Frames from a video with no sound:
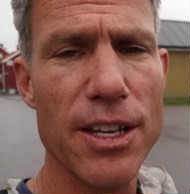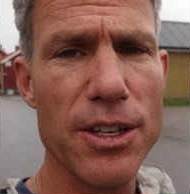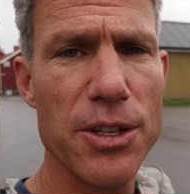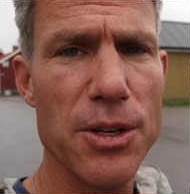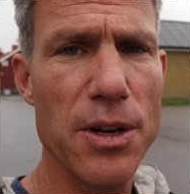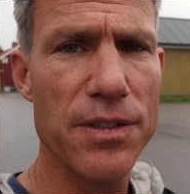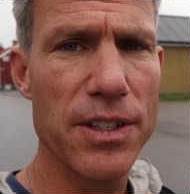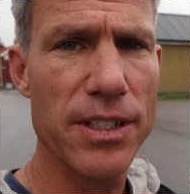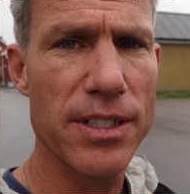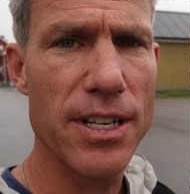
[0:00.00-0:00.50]

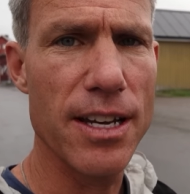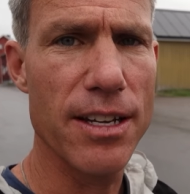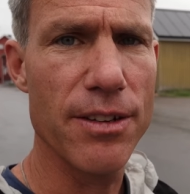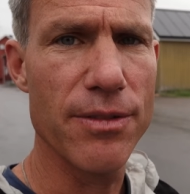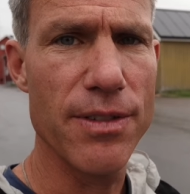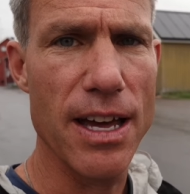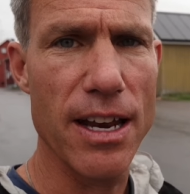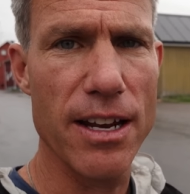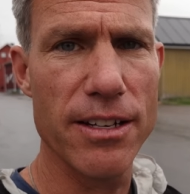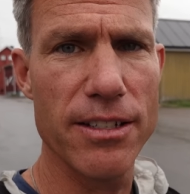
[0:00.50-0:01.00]
you have to take
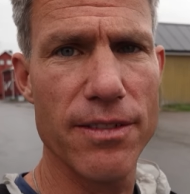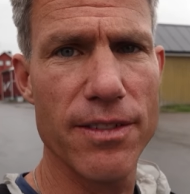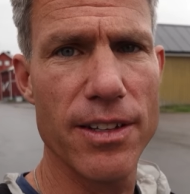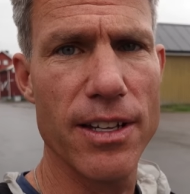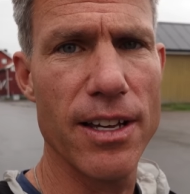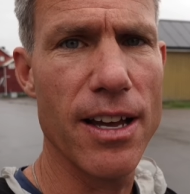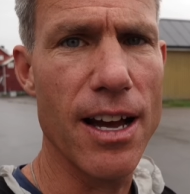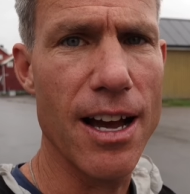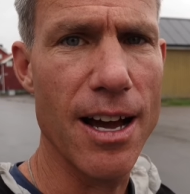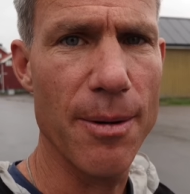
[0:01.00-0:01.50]
advantage of
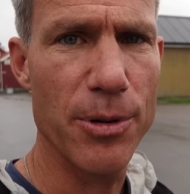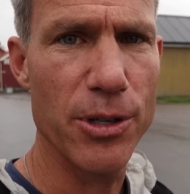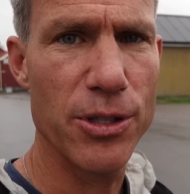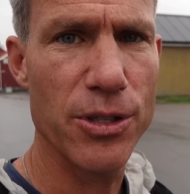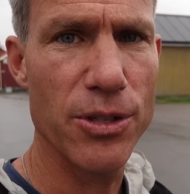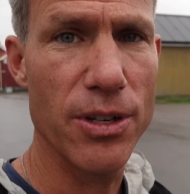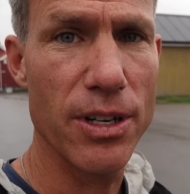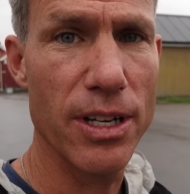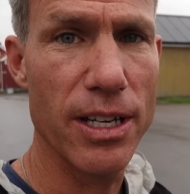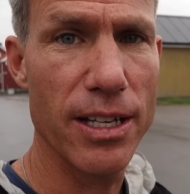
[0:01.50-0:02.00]
the
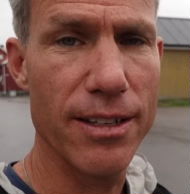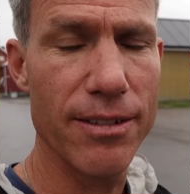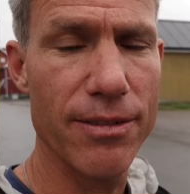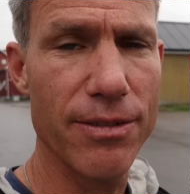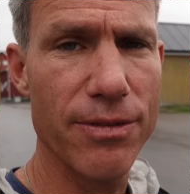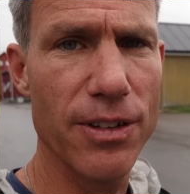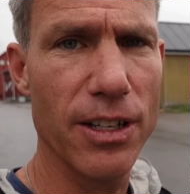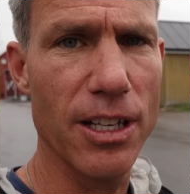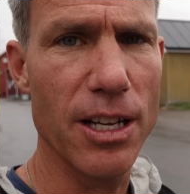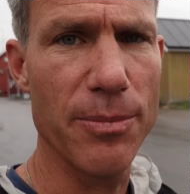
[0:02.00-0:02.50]
opportunity and
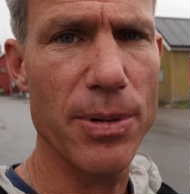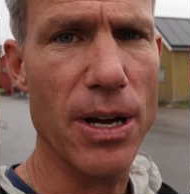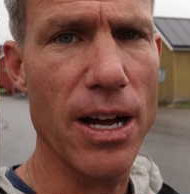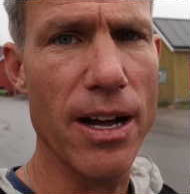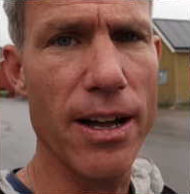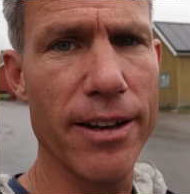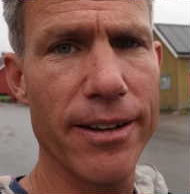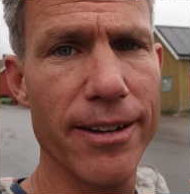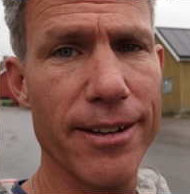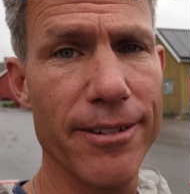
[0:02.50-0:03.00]
fill up
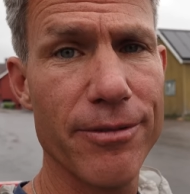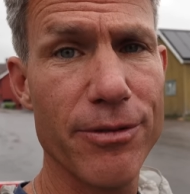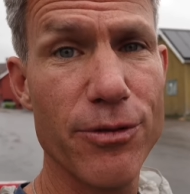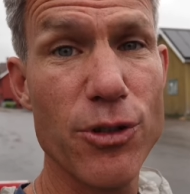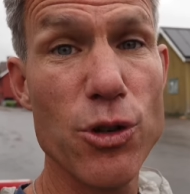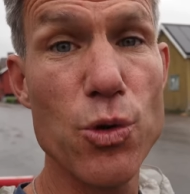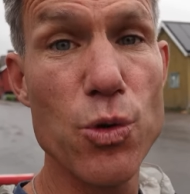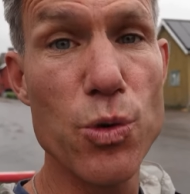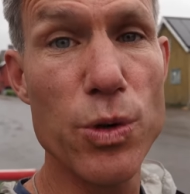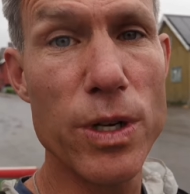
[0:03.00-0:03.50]
on
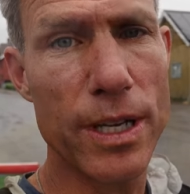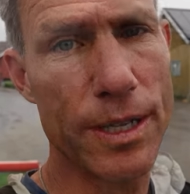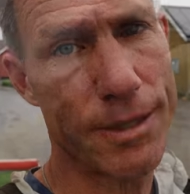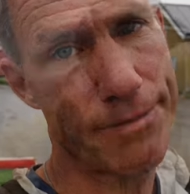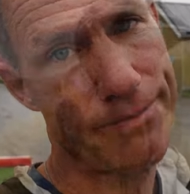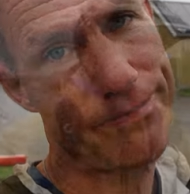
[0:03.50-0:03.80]
food.